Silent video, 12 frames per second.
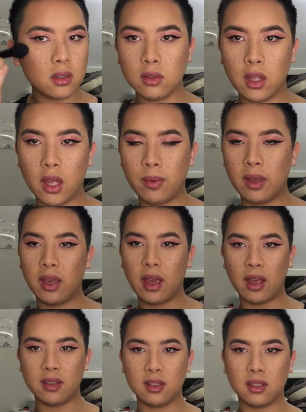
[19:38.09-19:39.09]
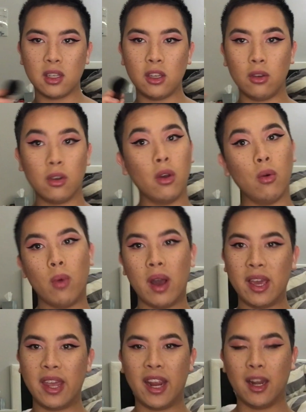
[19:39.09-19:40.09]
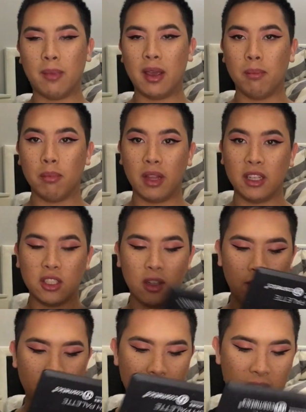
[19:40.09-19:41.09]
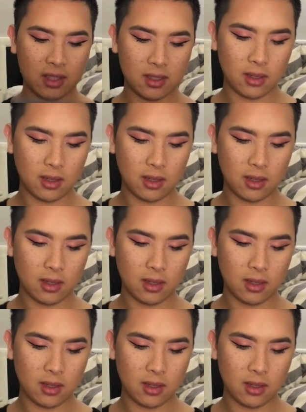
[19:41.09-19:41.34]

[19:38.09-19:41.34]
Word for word: So that way it has this cute kawaii anime blush effect.